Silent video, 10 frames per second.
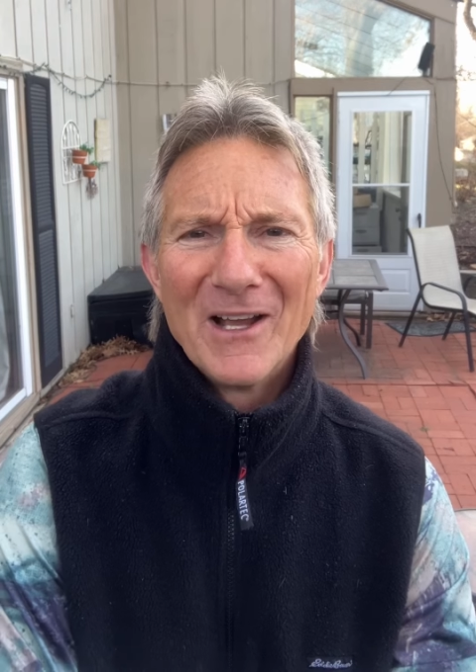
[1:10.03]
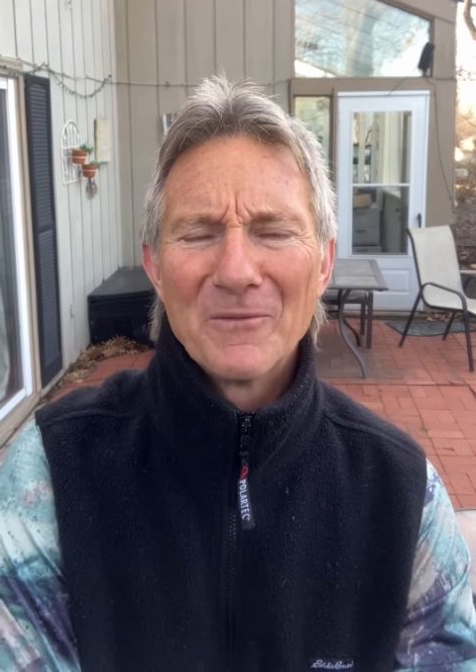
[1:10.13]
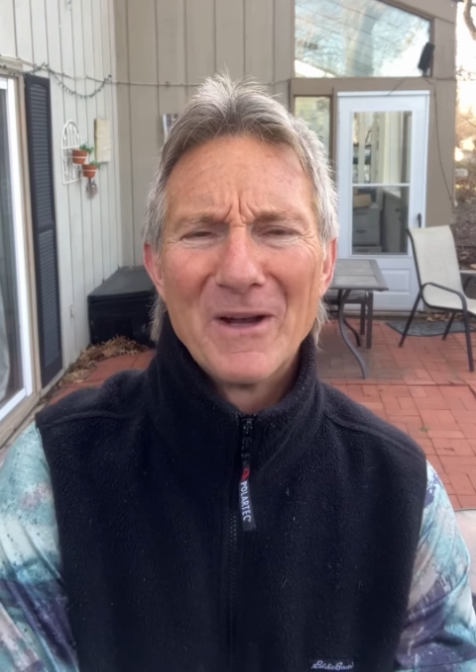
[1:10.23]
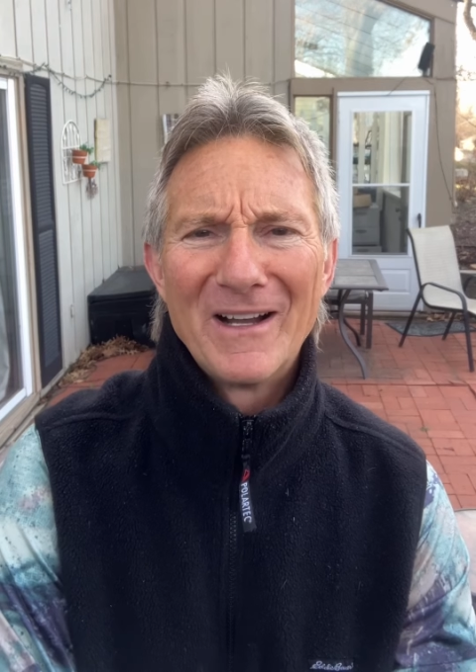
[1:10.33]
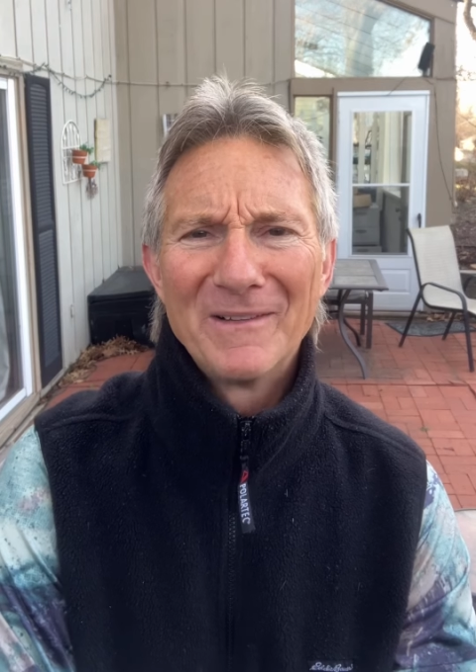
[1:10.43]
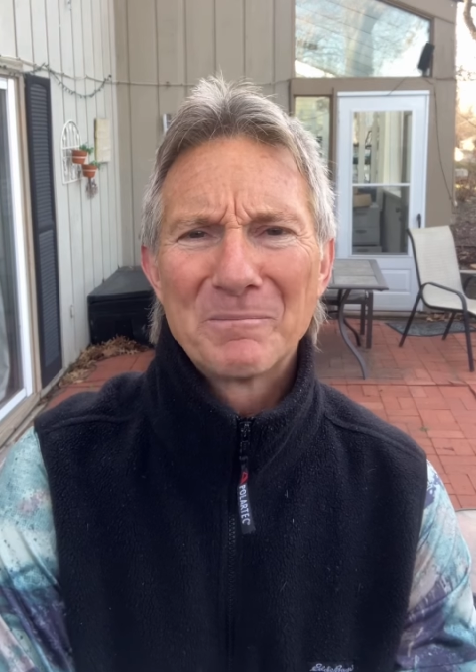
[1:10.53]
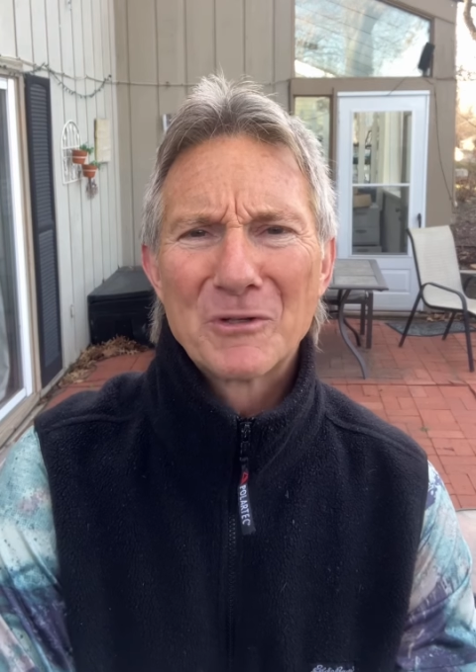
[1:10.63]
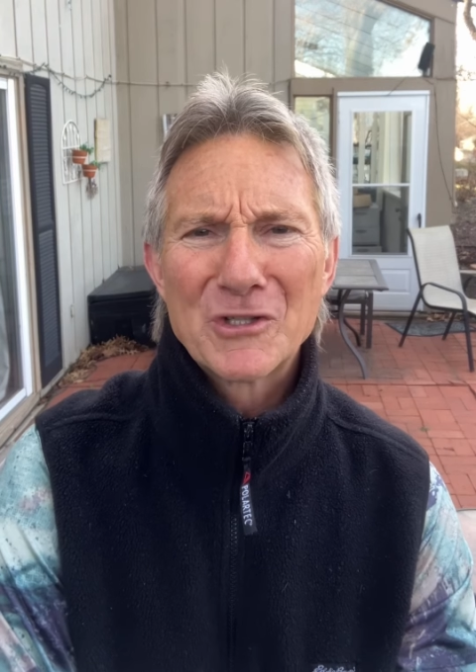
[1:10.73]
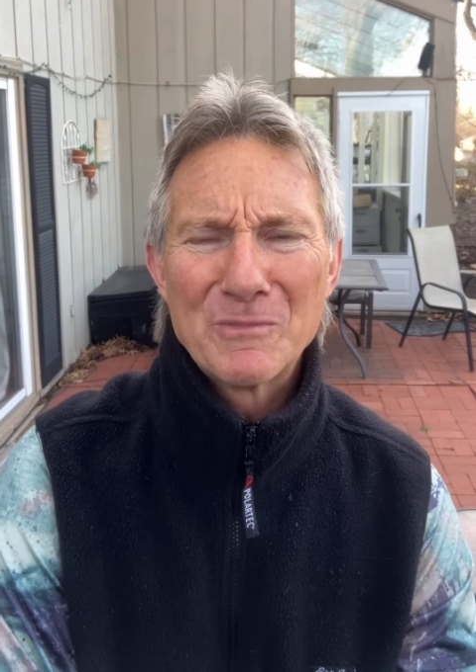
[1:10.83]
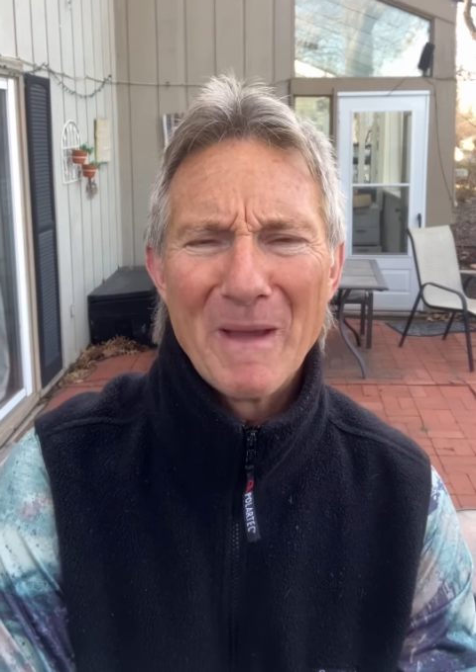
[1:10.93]
Well,
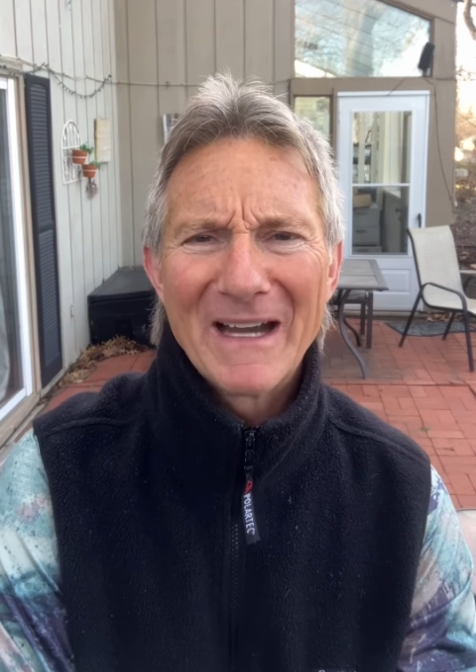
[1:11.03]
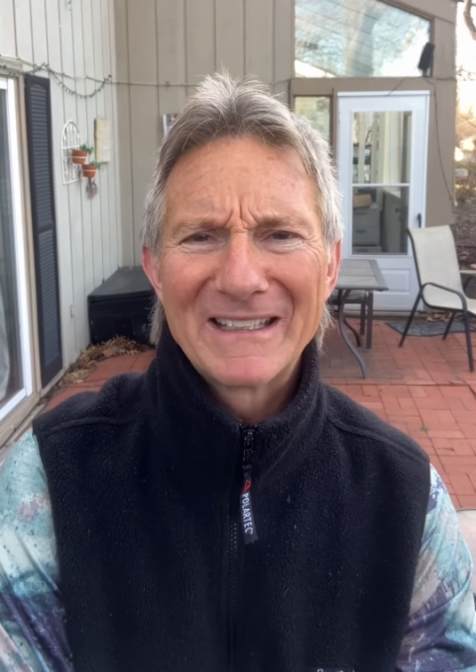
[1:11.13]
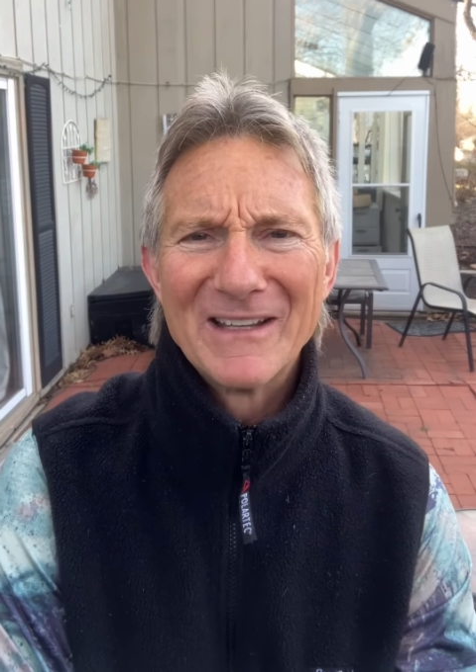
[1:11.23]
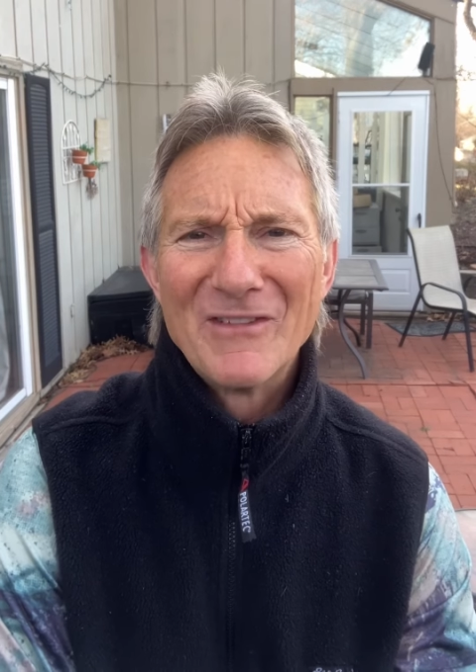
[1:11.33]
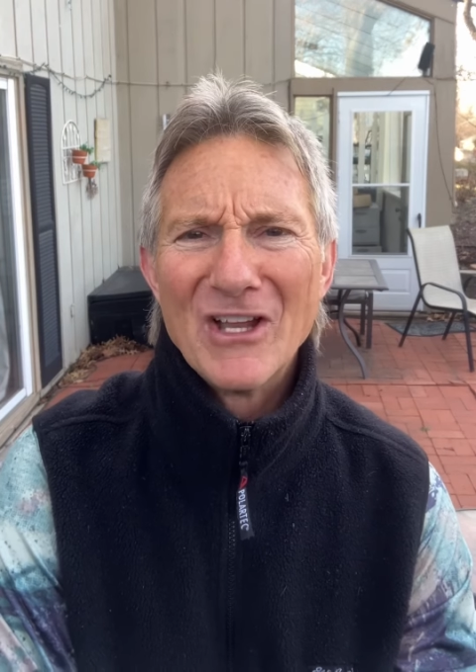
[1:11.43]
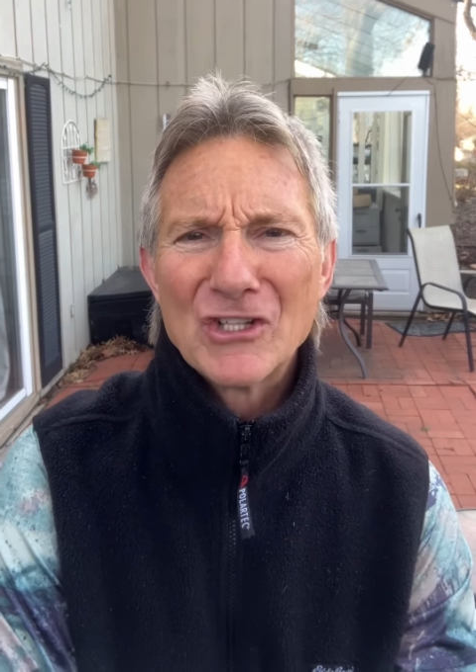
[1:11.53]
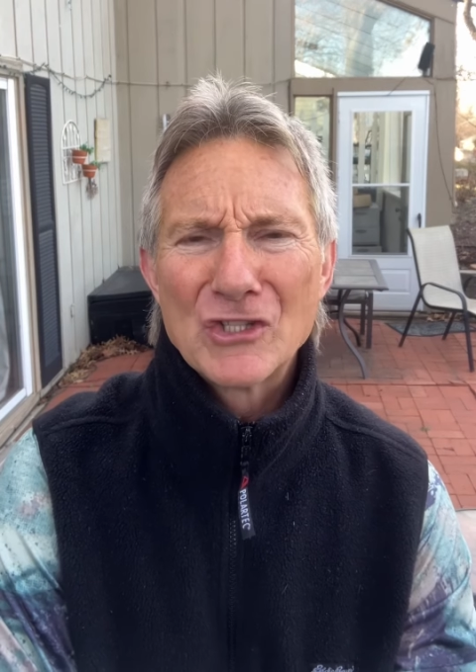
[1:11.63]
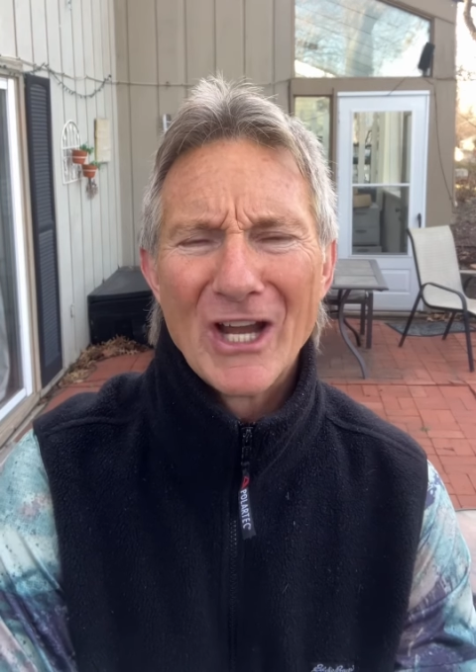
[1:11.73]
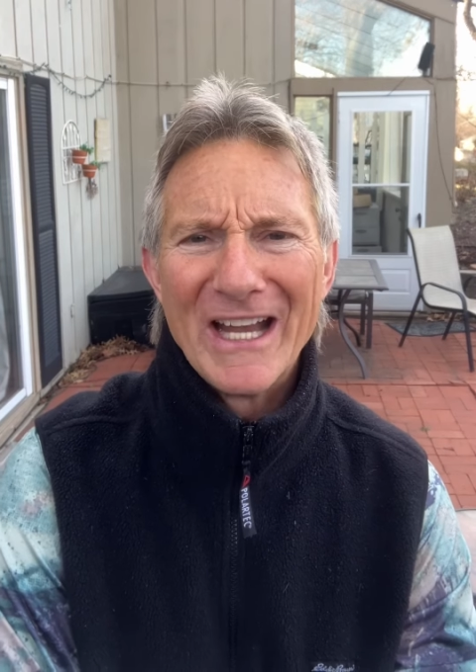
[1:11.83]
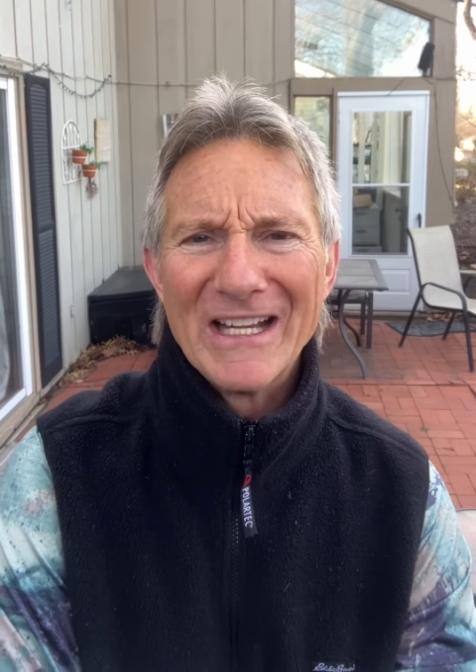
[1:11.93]
perspective
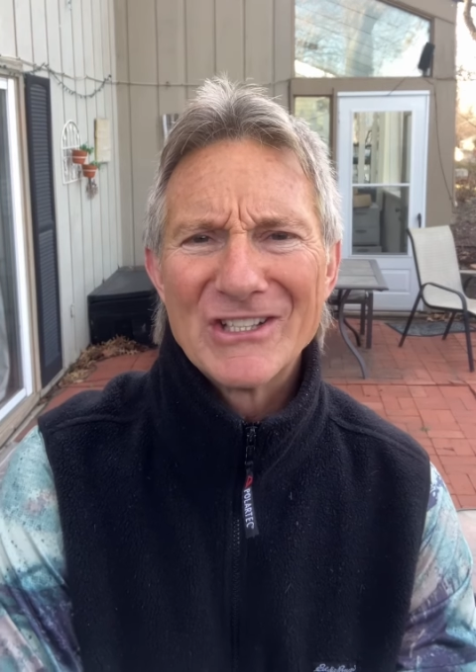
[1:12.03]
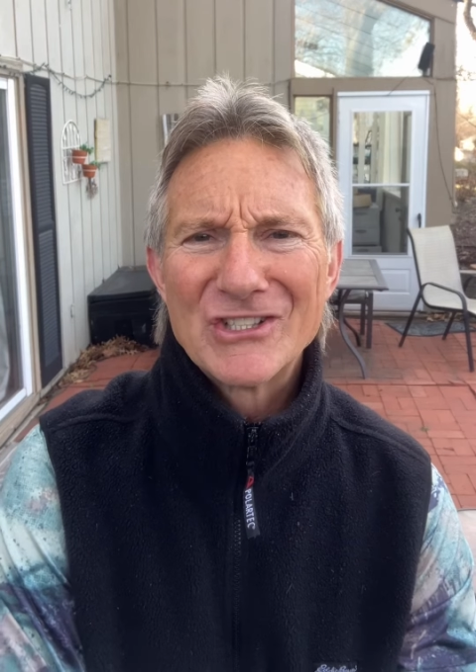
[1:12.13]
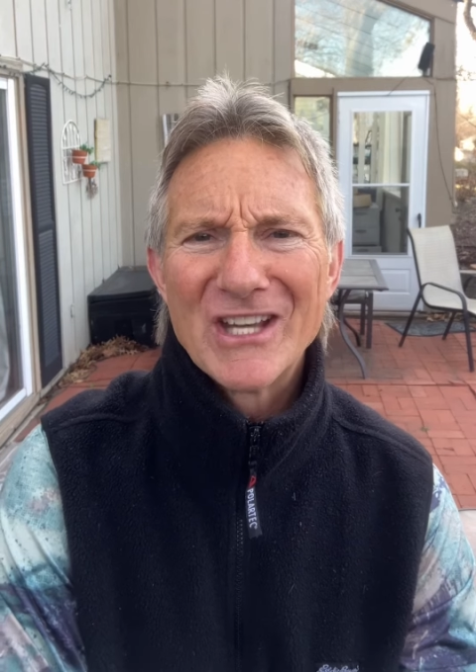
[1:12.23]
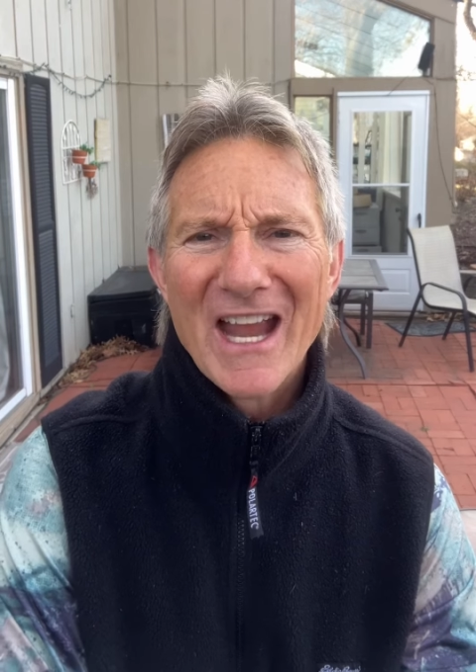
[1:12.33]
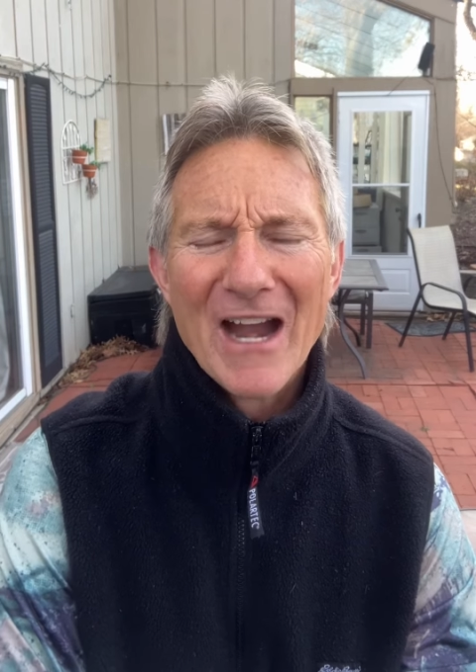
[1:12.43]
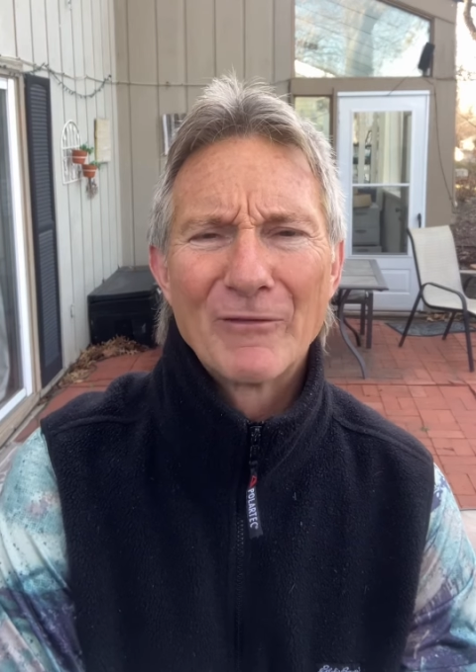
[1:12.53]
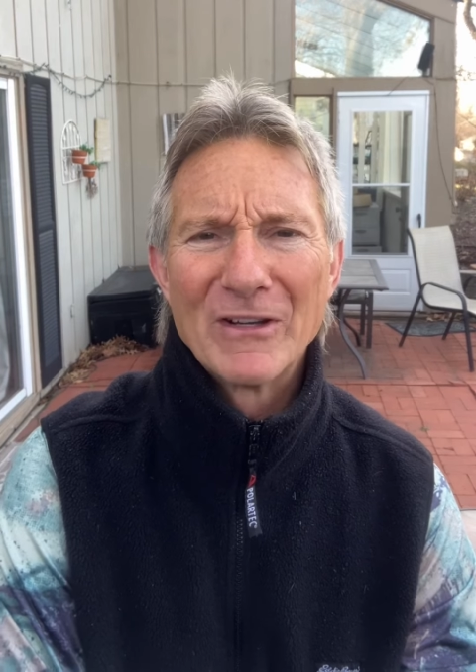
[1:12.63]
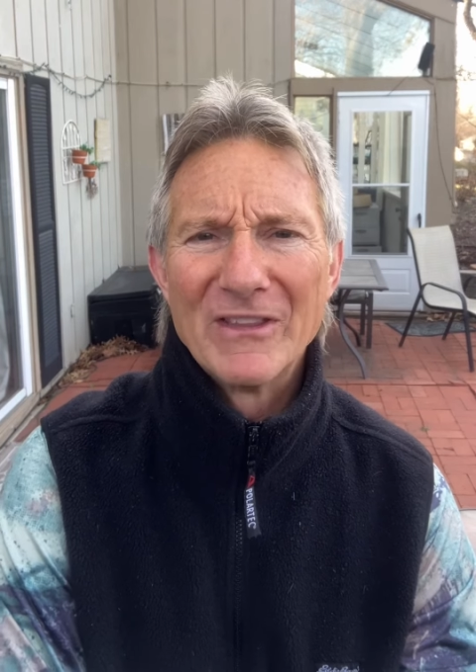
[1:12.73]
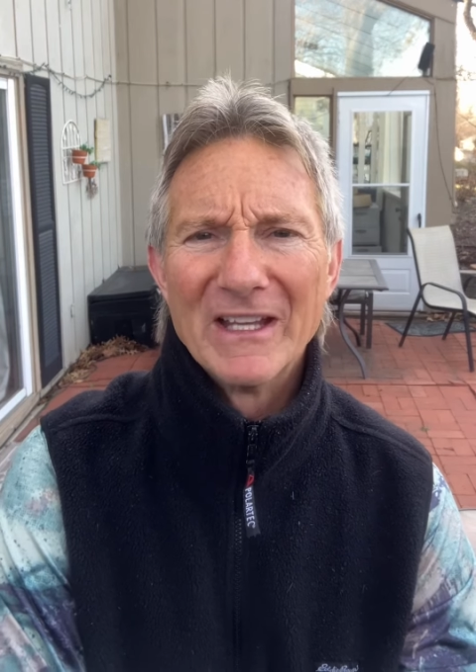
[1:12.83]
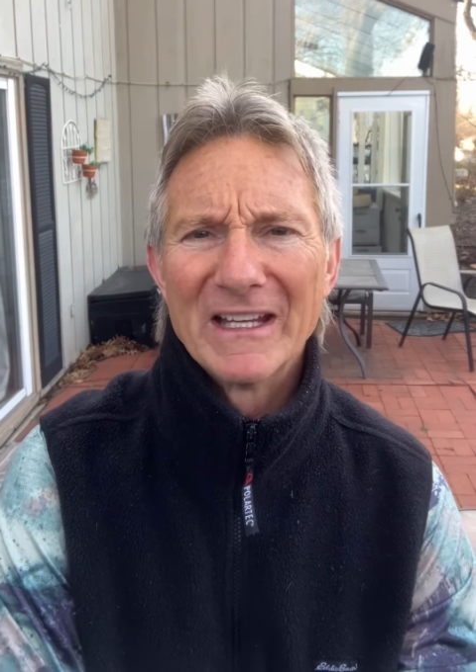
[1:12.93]
changed
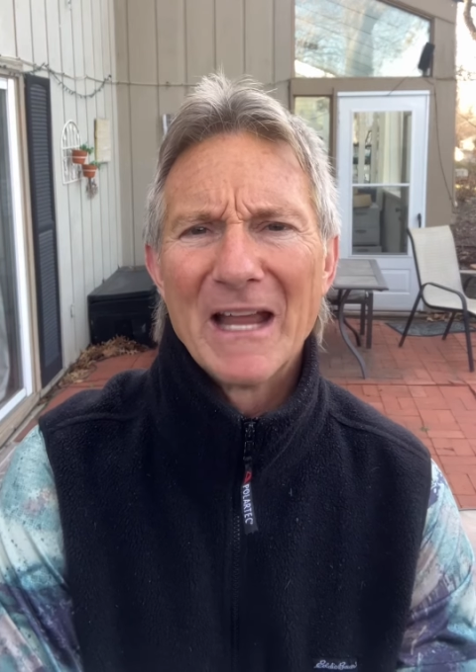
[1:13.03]
everything,